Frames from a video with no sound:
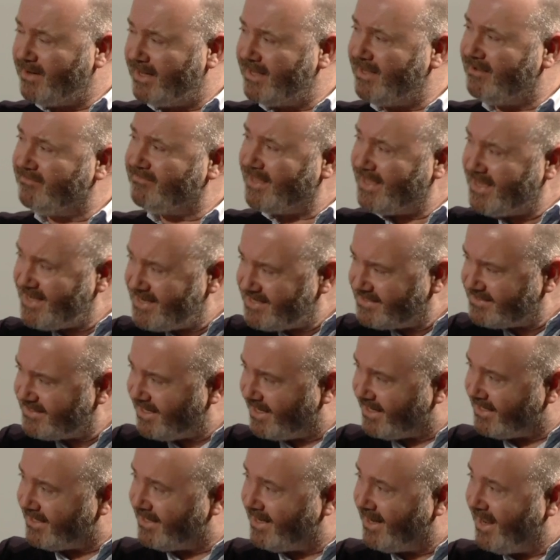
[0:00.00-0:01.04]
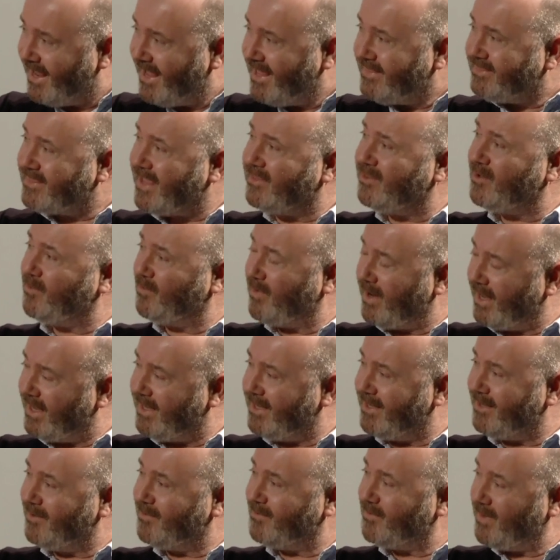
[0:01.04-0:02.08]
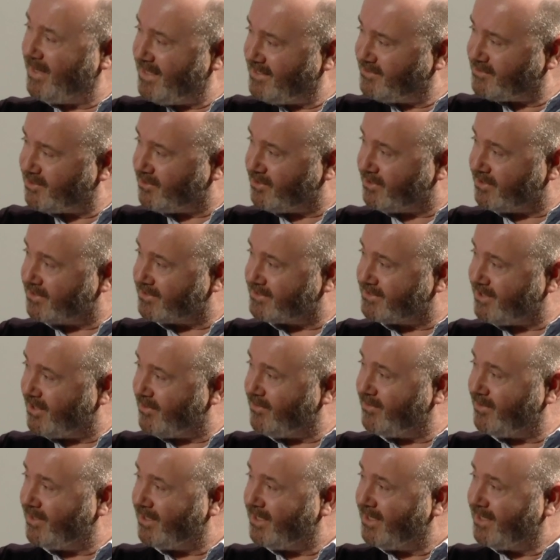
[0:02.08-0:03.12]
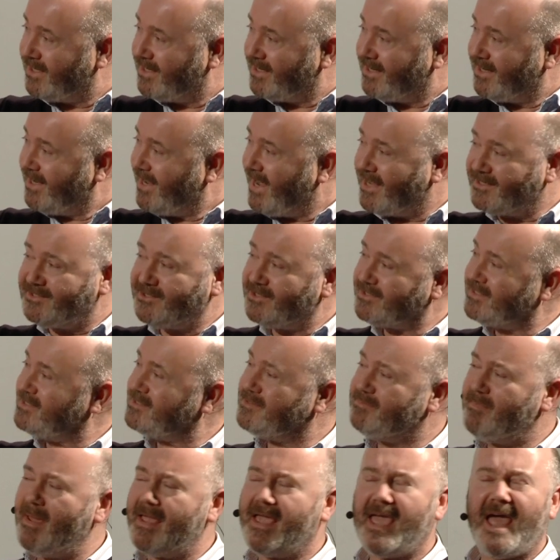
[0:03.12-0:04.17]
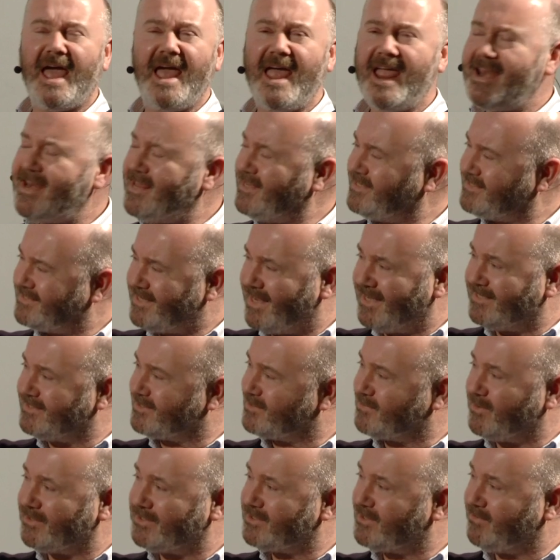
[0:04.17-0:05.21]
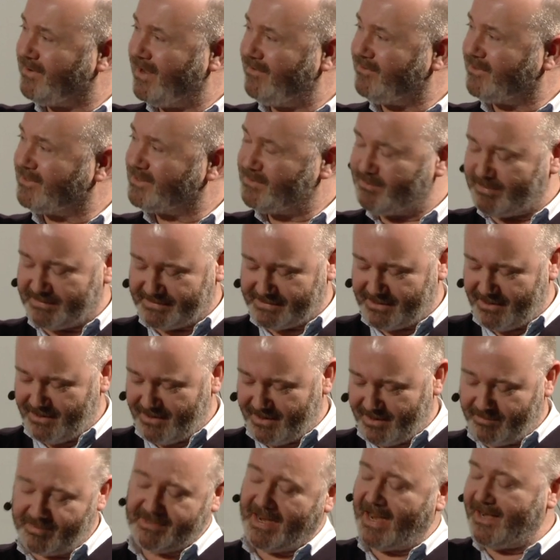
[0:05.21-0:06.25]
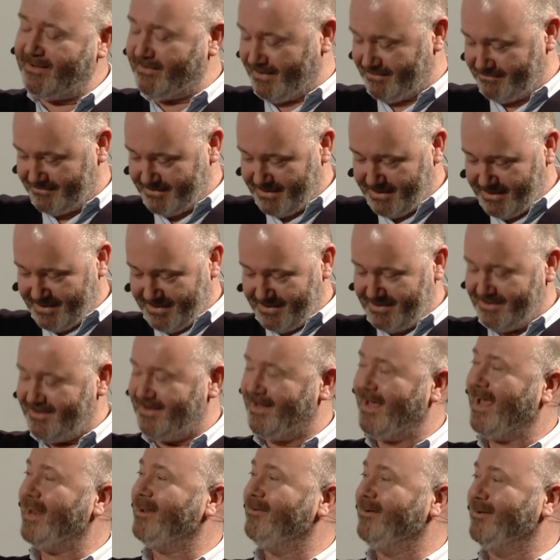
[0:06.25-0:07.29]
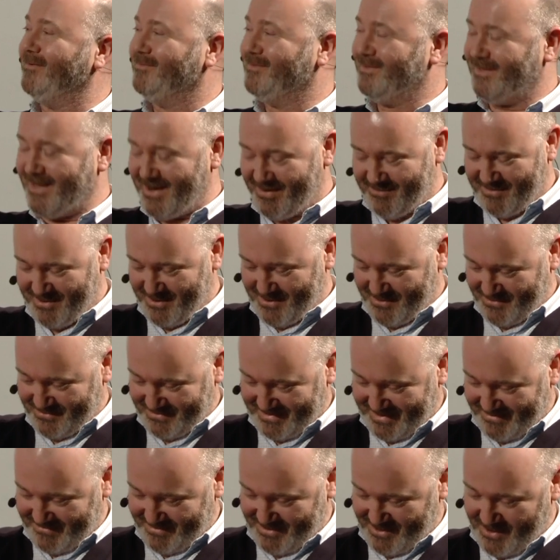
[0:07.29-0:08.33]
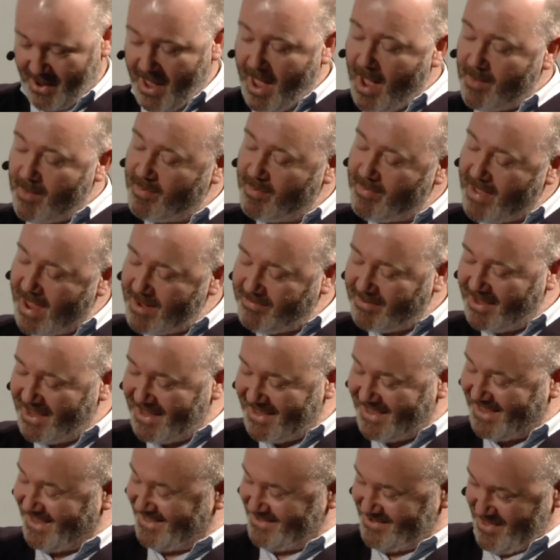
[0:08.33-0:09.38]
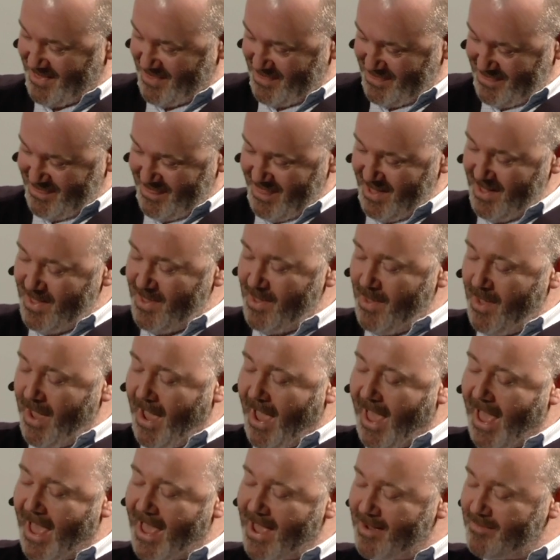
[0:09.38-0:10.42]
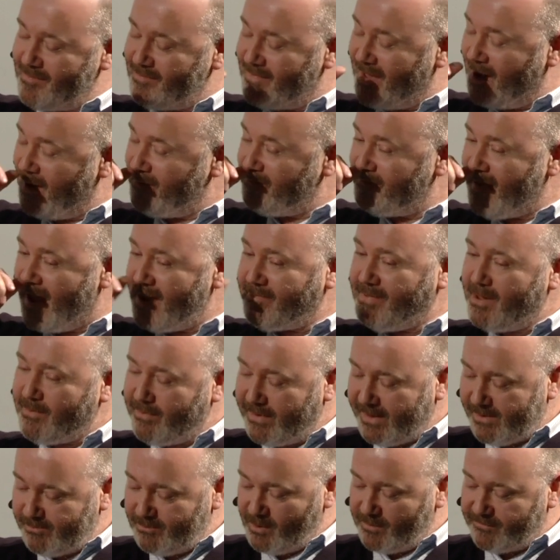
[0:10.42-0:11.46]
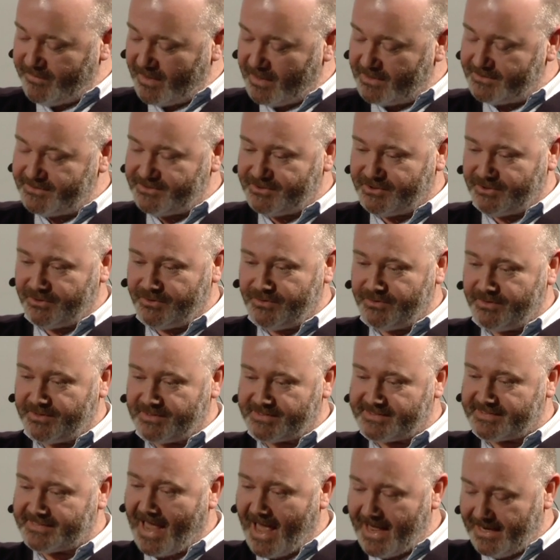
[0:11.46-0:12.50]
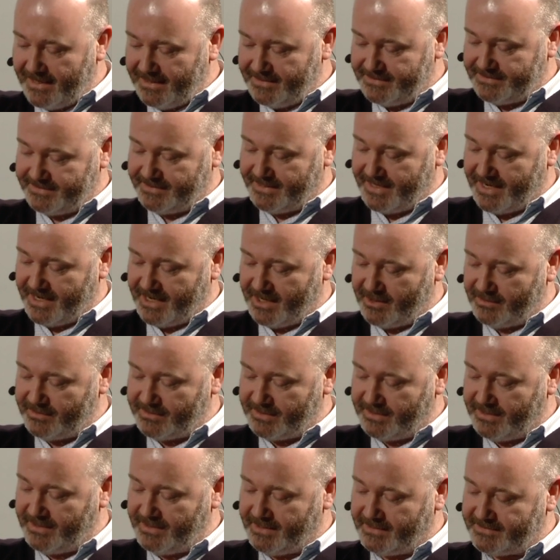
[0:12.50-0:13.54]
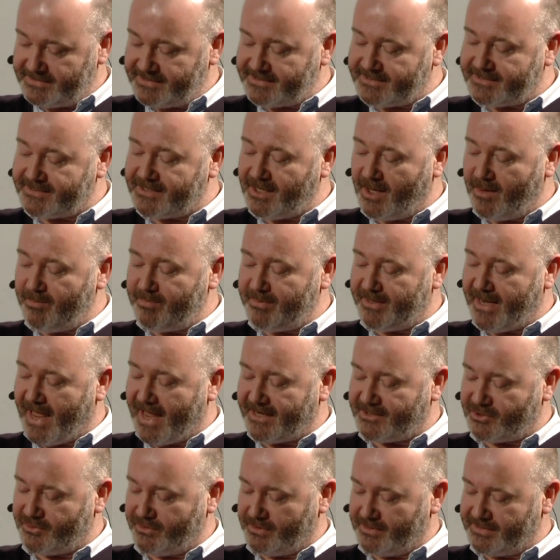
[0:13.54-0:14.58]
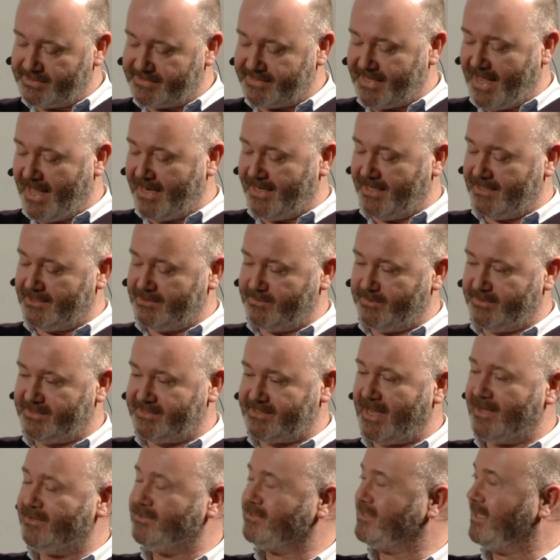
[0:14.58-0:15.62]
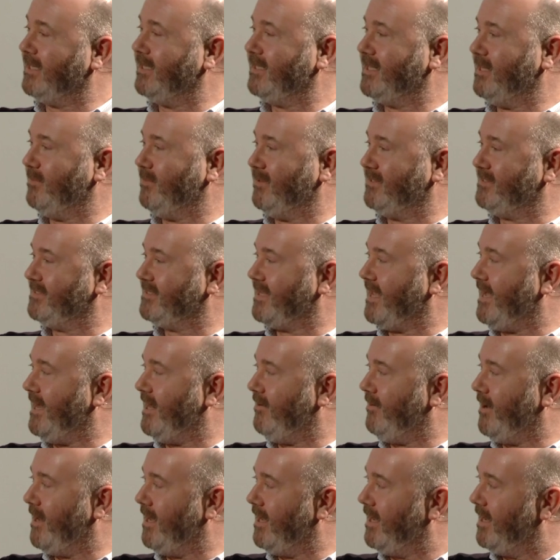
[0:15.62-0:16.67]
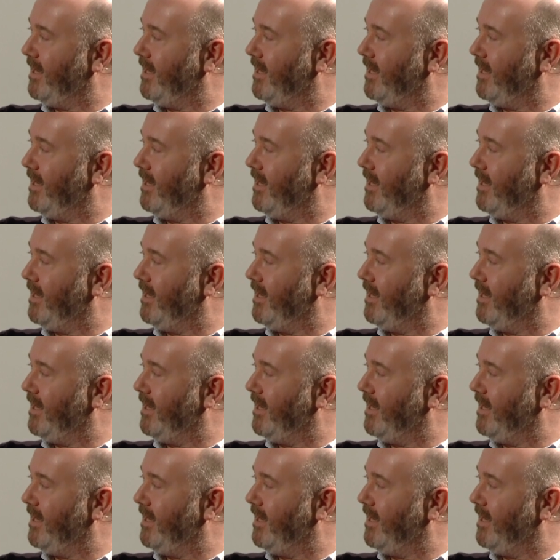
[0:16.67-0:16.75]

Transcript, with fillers: way of eating yes. than the way we yeah. do it. It doesn't make any sense. It you down. Make any sense whatsoever. No. It's bizarre. But anyway. There's so many things about anyway, America. There we go. There we go. But maybe, um, maybe we'll move on to the salads. there. The yeah. subnatural salad, which sounds a little bit scary.